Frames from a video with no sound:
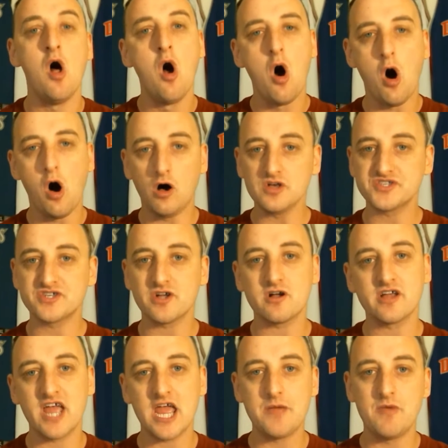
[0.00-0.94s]
All-Star
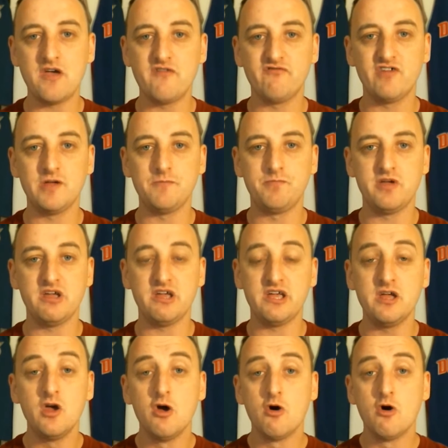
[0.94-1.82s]
Game MVP,